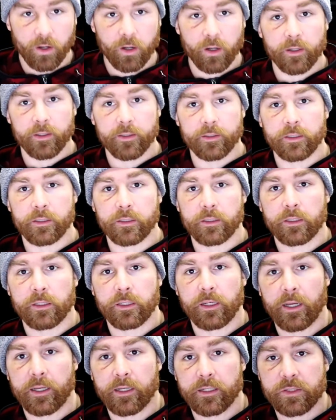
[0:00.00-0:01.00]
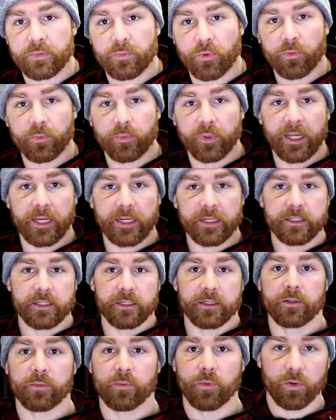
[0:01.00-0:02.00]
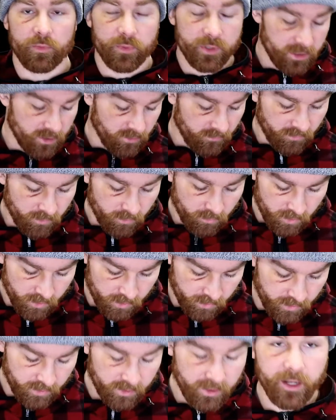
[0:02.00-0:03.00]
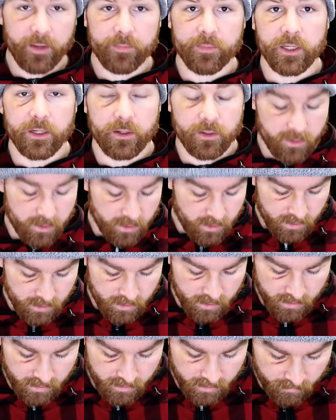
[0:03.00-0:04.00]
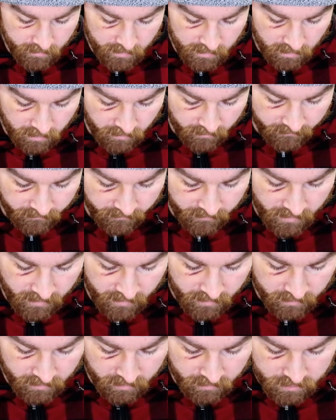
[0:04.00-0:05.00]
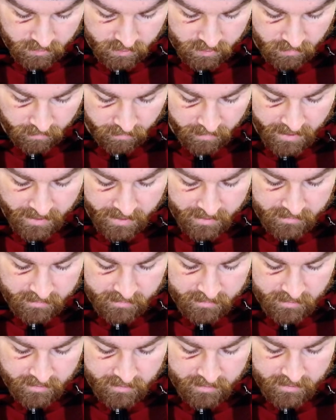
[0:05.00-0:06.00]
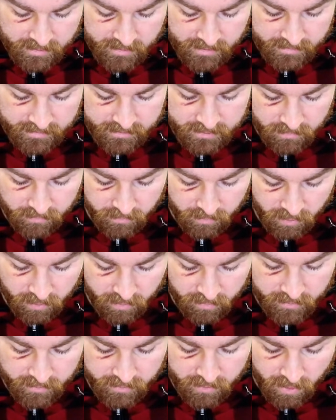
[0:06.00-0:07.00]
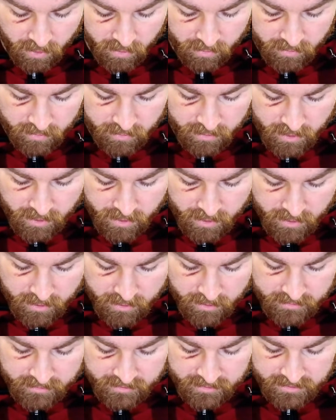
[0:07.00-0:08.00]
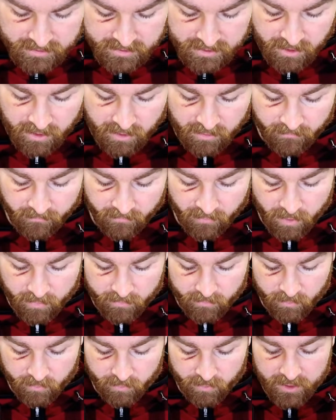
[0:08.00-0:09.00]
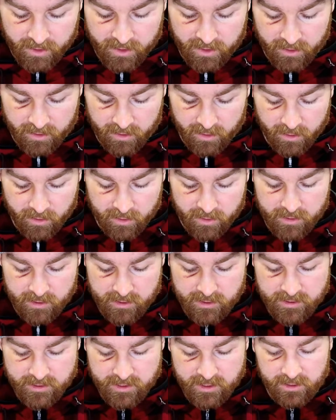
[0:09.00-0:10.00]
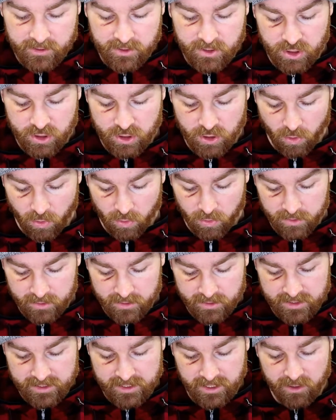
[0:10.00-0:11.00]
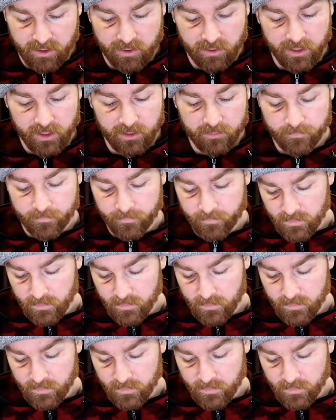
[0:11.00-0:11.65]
on kayak spoon blanks at the moment. If you're wondering, I'm here in the middle of Kyushu, Japan, as you probably know. These are from re-soaked sakura.